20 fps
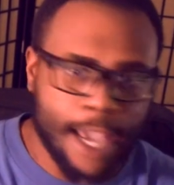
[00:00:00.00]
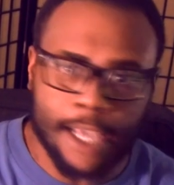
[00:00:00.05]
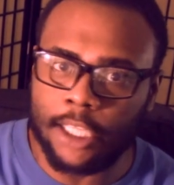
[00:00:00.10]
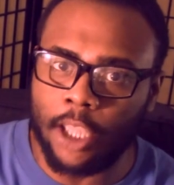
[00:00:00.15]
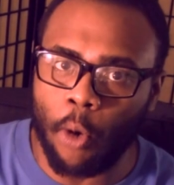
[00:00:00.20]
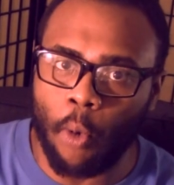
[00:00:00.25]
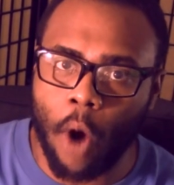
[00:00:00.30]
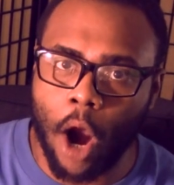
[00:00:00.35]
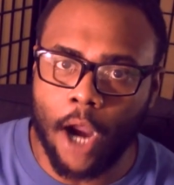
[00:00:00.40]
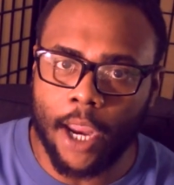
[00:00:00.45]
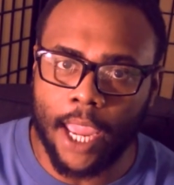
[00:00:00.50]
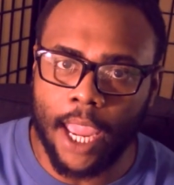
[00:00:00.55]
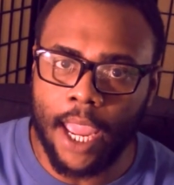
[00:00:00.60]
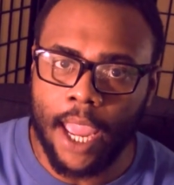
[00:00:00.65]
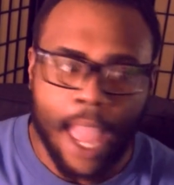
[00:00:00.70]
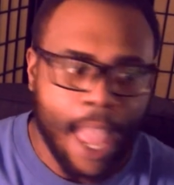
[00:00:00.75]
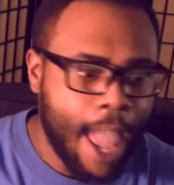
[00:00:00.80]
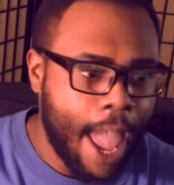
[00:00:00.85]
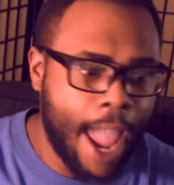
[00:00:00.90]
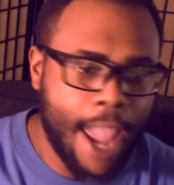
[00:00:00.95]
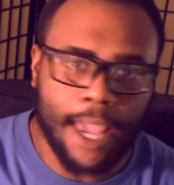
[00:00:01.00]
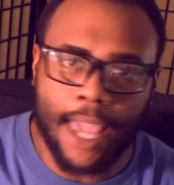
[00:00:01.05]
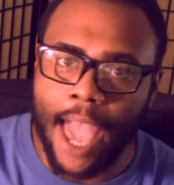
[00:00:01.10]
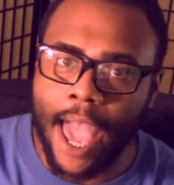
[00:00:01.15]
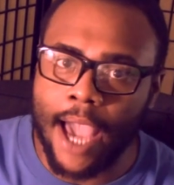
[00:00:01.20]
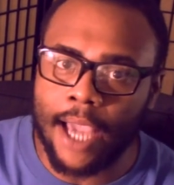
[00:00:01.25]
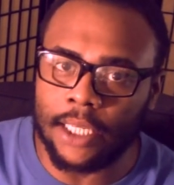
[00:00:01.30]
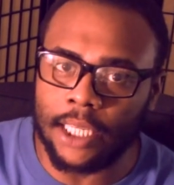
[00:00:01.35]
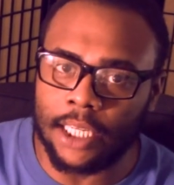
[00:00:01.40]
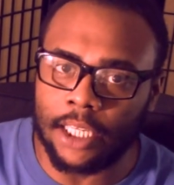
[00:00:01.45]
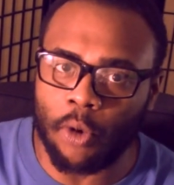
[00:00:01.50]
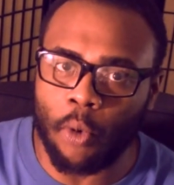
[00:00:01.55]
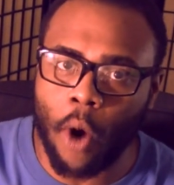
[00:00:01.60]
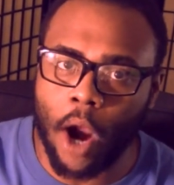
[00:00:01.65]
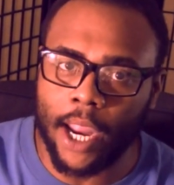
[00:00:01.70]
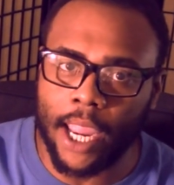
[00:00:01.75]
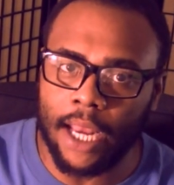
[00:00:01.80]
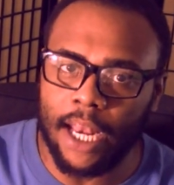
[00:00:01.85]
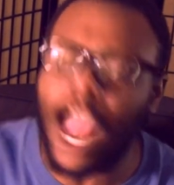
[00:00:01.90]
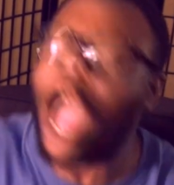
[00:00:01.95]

Is it working? Hey, guys, is it working?